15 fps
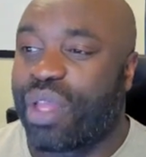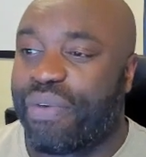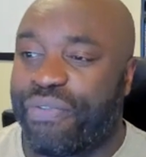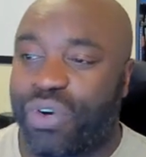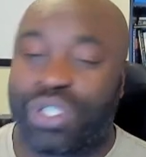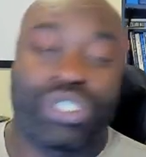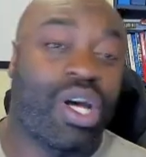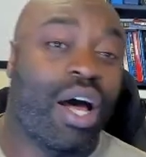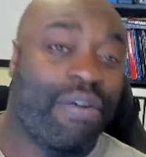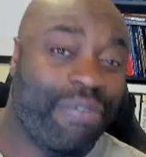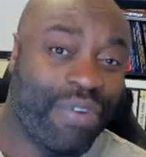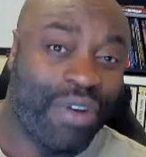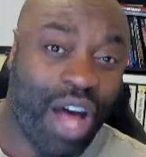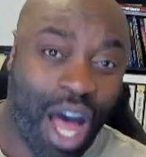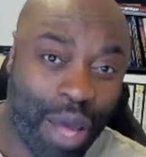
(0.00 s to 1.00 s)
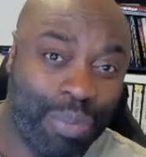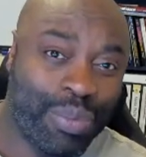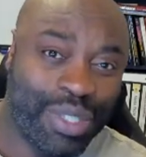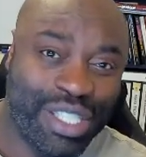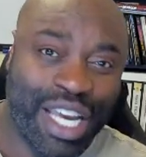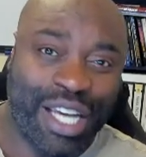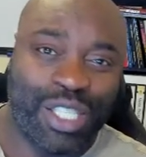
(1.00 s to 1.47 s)
First off, I'm
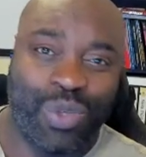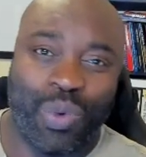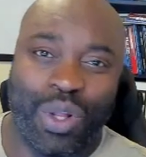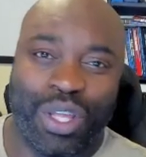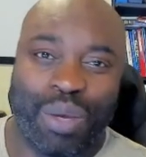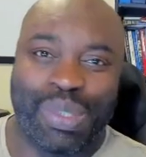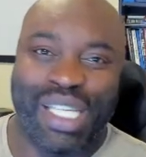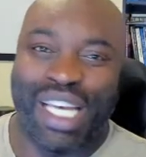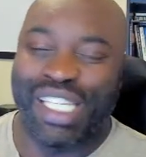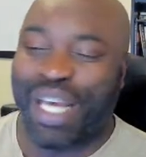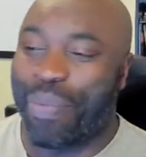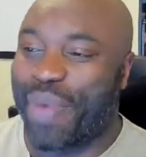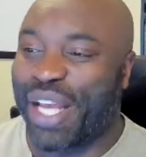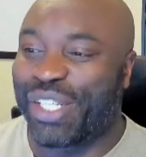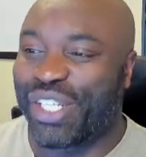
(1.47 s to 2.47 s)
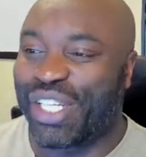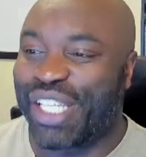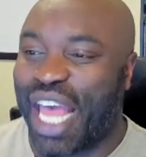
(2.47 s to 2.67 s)
Dexx Williams, as I mentioned,